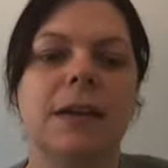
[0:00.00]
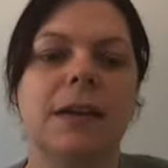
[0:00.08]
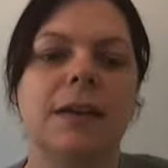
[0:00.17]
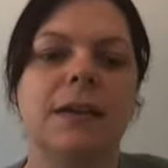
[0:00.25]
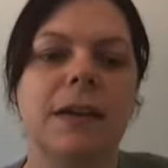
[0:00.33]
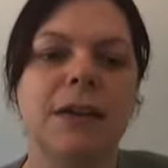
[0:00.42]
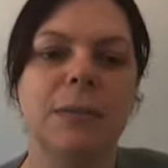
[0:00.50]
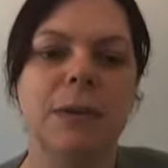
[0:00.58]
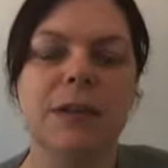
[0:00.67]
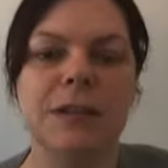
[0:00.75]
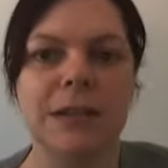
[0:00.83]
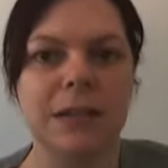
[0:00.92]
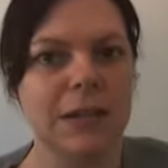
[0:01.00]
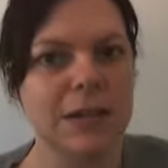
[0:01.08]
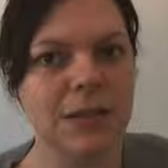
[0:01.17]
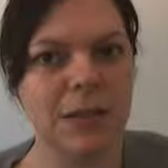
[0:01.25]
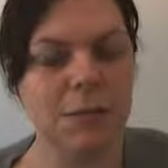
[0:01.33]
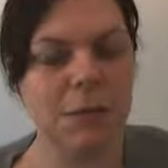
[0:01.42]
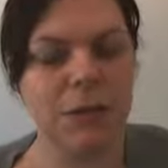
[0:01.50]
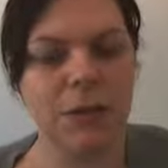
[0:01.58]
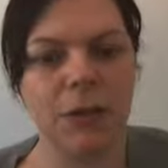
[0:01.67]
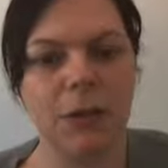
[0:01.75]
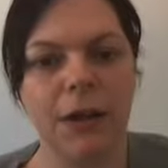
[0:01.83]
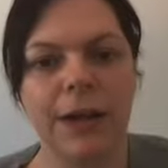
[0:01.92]
Now, you must discuss this with your
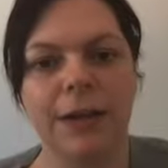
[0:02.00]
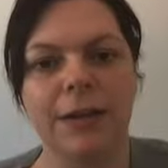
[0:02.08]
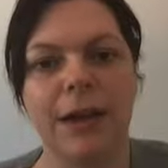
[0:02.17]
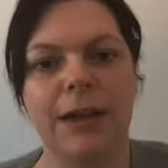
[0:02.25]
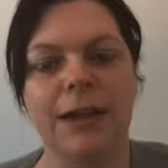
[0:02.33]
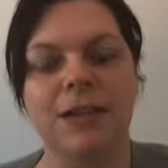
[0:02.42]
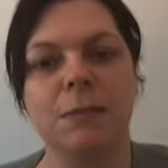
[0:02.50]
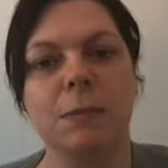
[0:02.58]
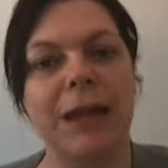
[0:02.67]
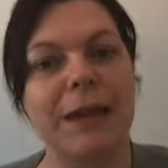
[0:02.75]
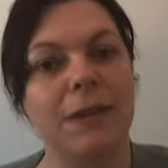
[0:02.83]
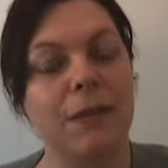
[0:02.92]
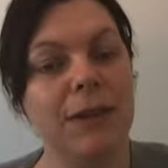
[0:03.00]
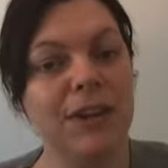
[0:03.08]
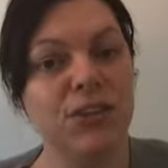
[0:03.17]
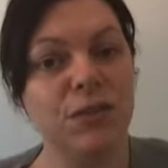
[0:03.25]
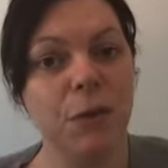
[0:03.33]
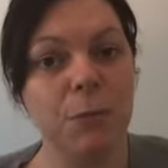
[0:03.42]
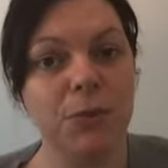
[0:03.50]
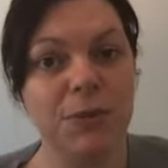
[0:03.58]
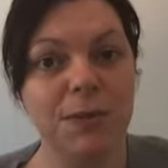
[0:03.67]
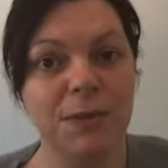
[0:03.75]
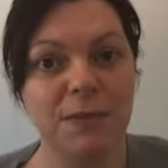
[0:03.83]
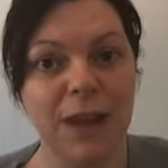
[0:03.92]
client and explain the range of
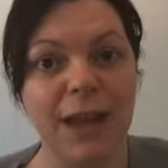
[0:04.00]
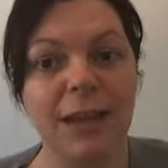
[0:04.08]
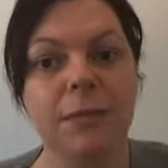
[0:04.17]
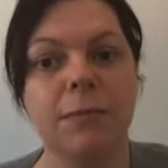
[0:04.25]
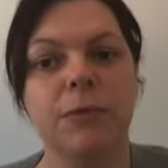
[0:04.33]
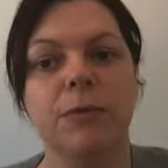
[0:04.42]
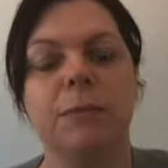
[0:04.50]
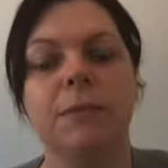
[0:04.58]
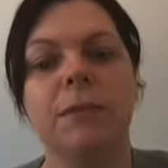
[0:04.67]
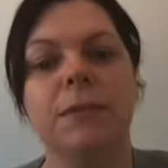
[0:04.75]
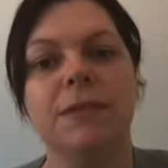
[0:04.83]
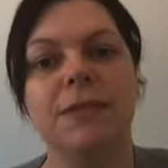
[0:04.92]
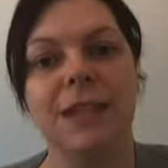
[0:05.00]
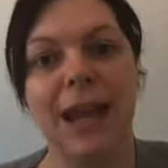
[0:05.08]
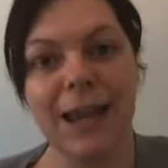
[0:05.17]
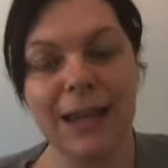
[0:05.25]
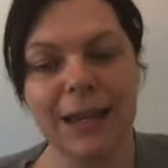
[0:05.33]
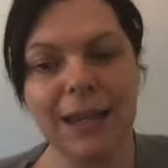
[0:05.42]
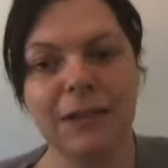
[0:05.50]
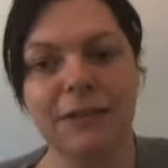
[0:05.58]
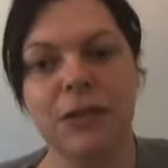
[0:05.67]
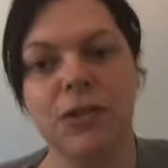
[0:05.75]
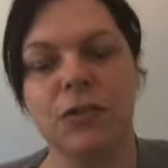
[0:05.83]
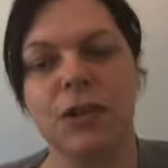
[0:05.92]
options available, take clear
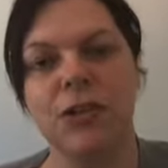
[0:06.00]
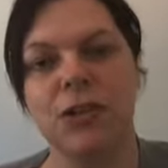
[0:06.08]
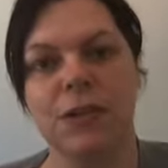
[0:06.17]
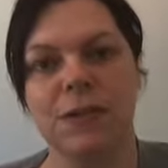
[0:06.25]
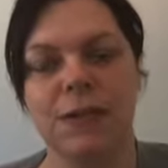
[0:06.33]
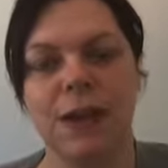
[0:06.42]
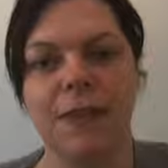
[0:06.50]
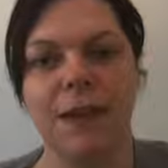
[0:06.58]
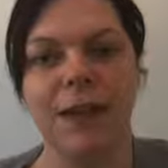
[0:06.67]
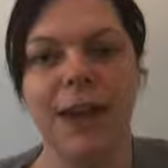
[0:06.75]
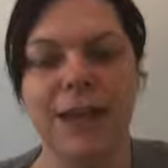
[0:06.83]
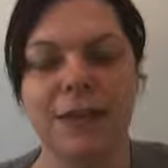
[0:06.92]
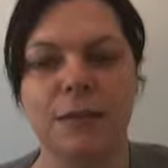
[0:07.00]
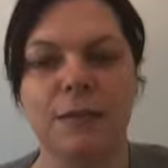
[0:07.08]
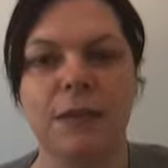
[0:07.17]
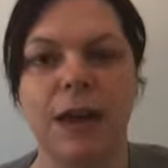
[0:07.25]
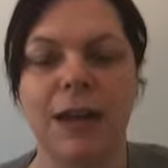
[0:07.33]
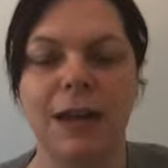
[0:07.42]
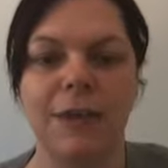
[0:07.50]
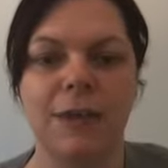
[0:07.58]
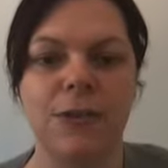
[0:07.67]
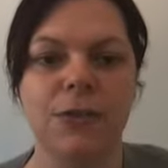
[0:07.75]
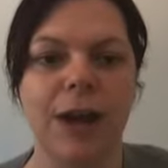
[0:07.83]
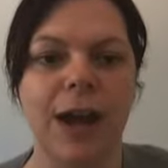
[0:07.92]
instructions, and then cater for that in the
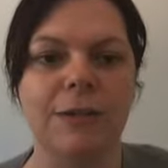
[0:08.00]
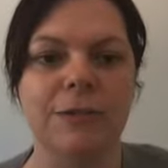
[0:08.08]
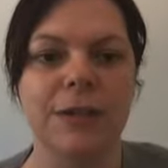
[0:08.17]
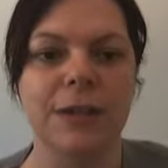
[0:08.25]
draft.